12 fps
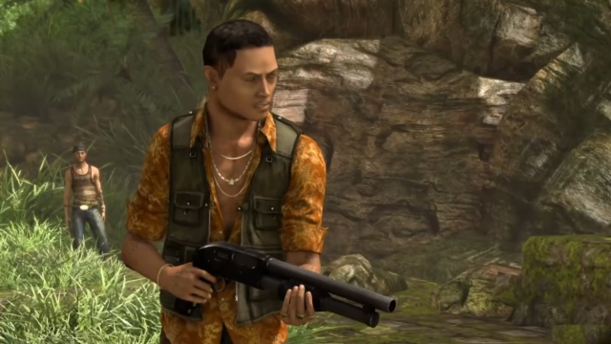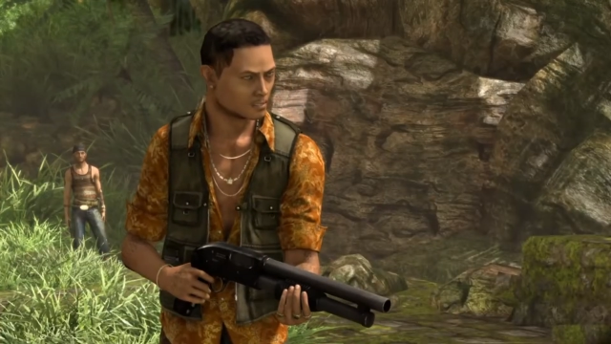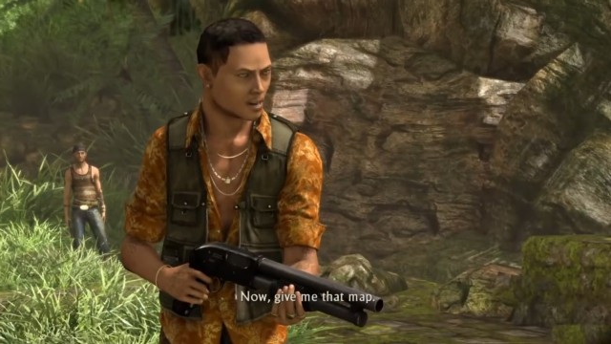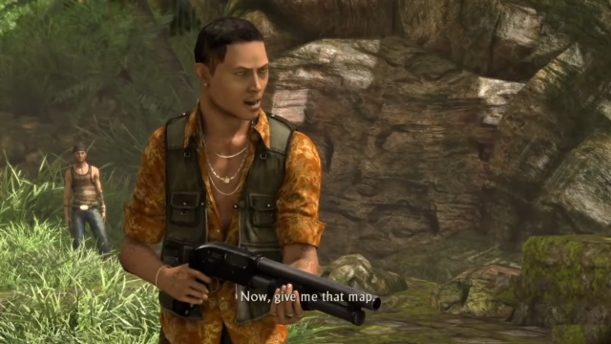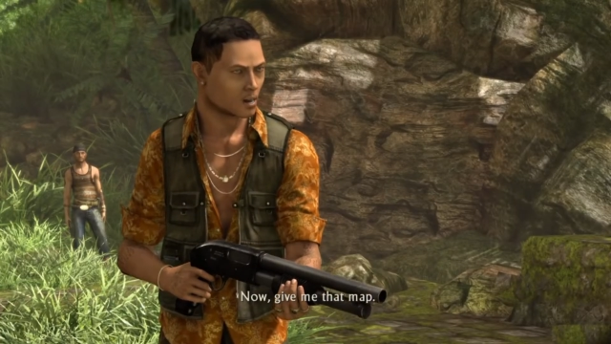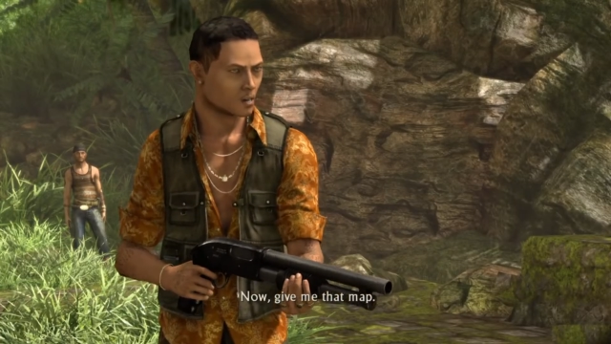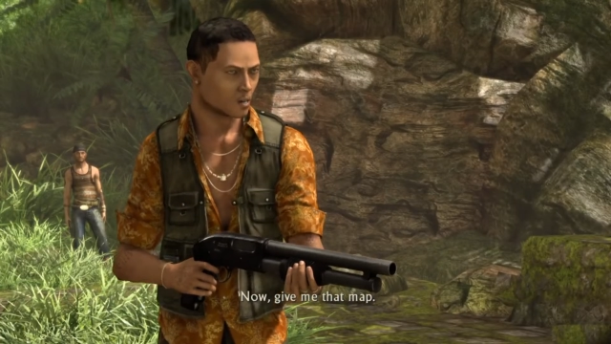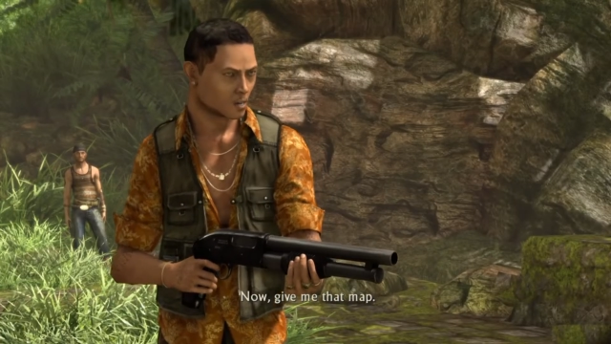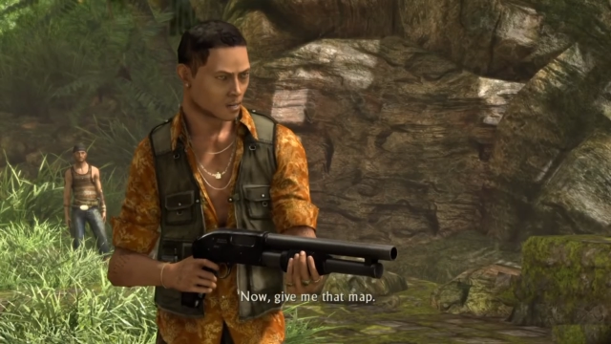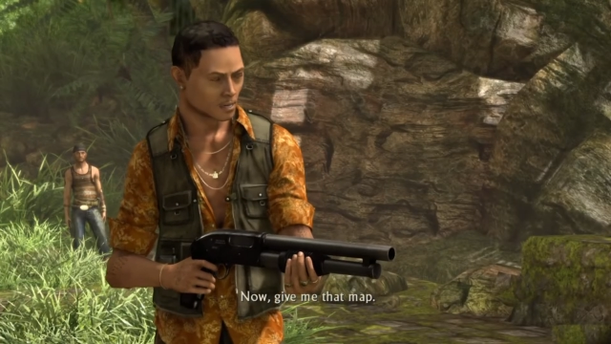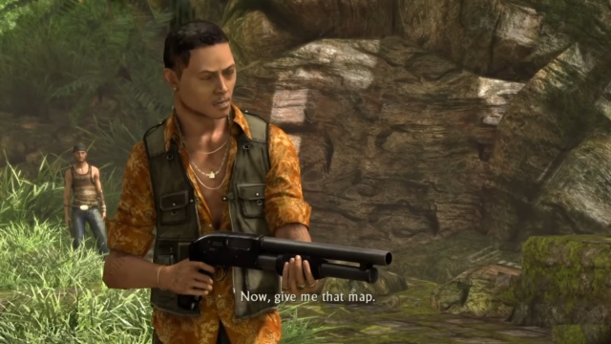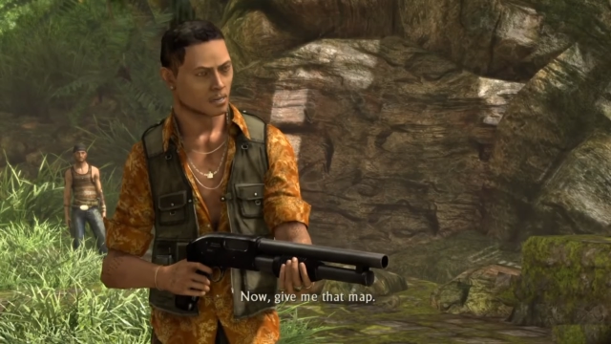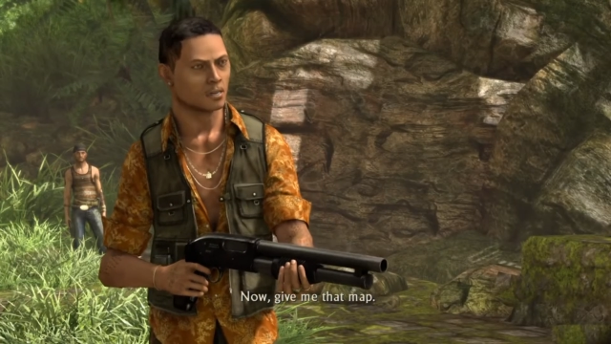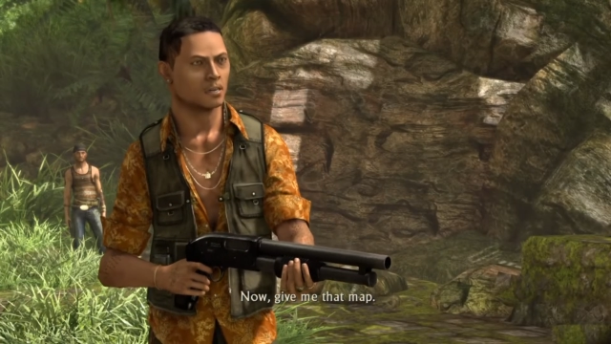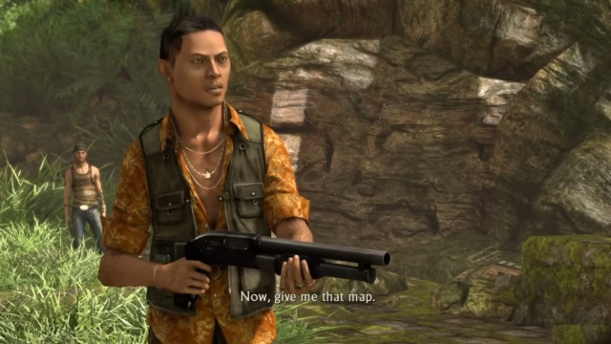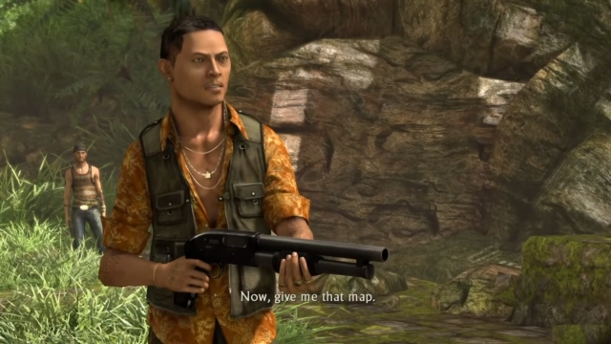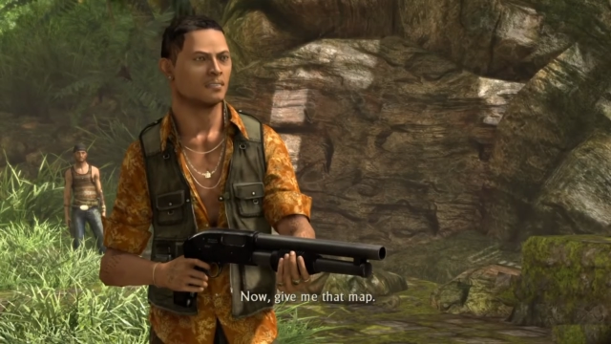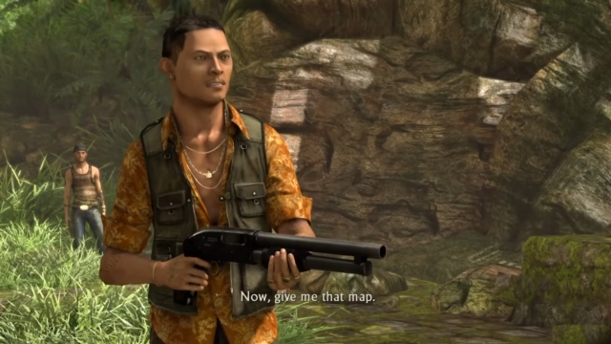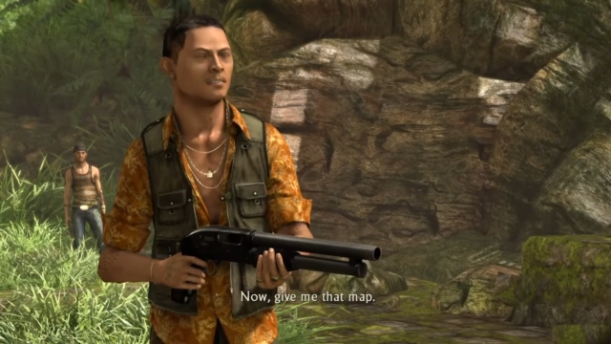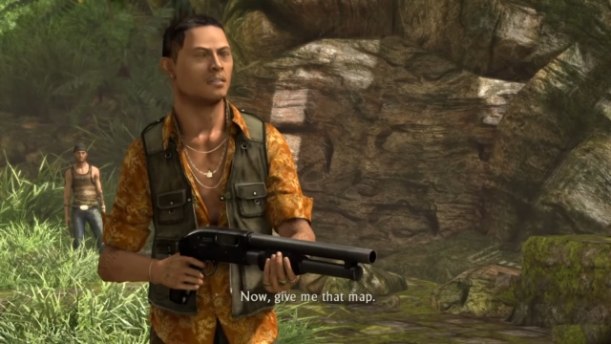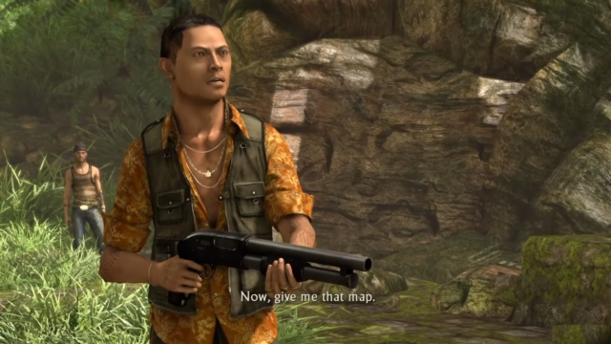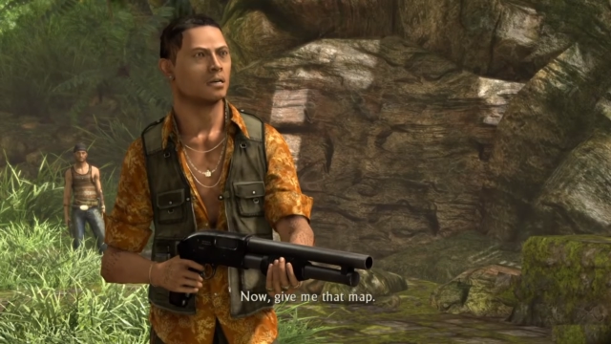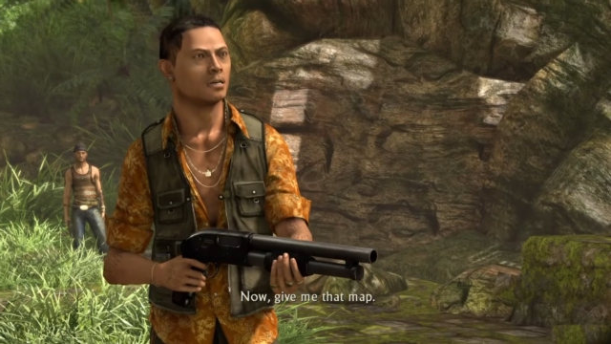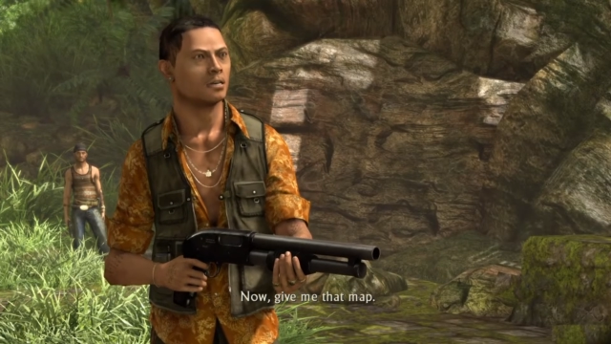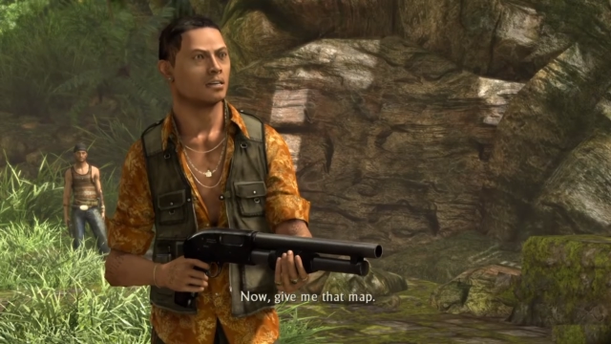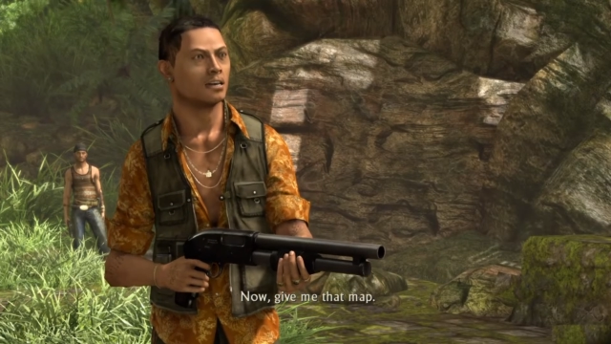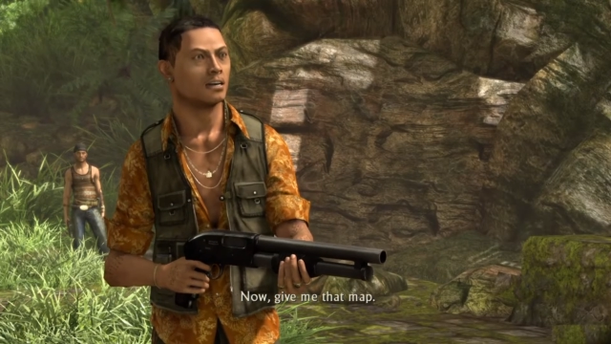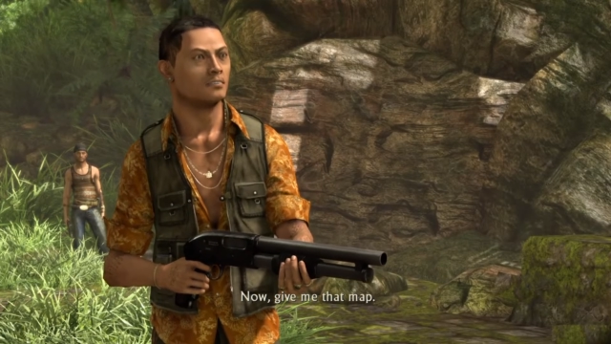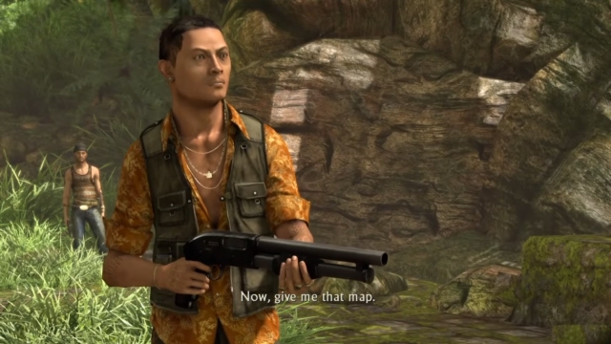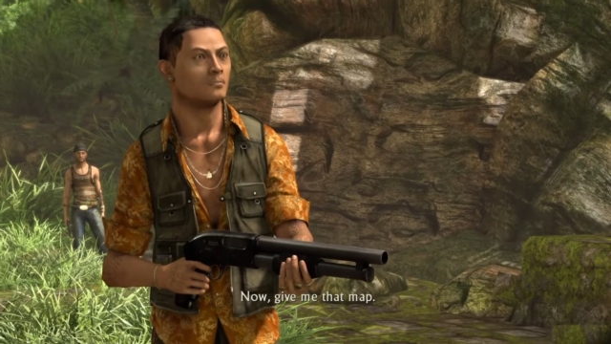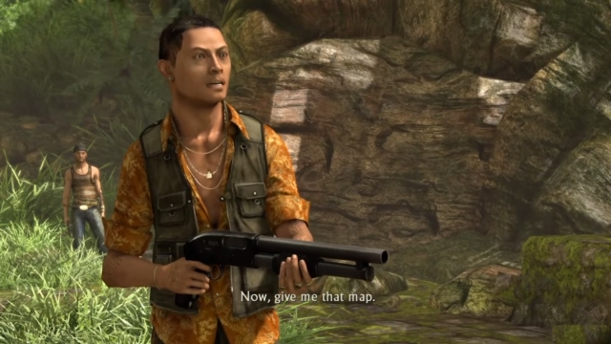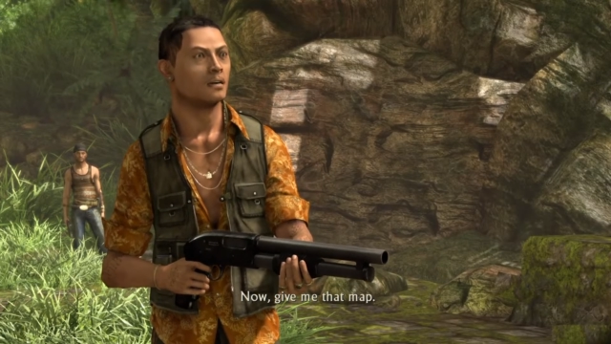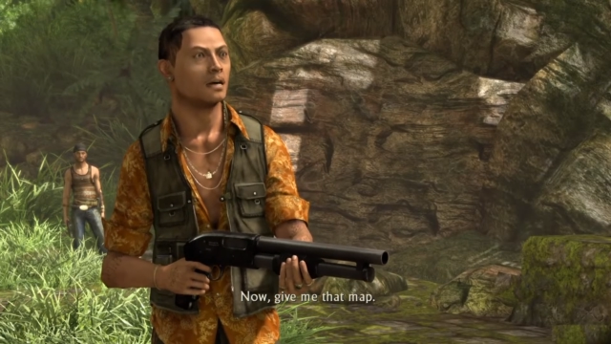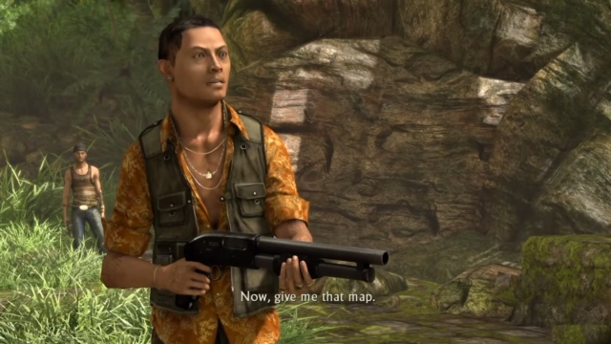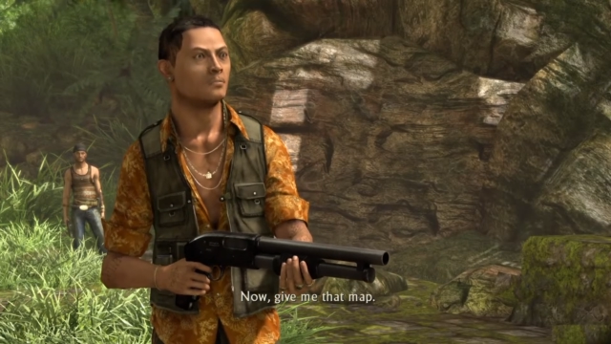Now. Give me that